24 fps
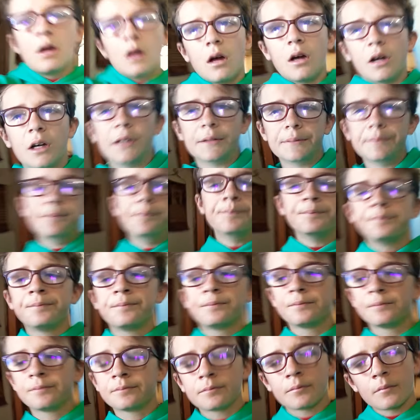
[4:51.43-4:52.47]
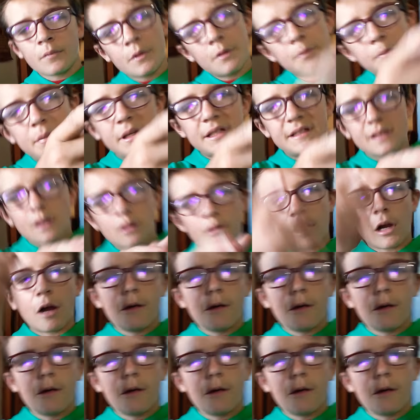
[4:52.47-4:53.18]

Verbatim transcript: Um, peace out,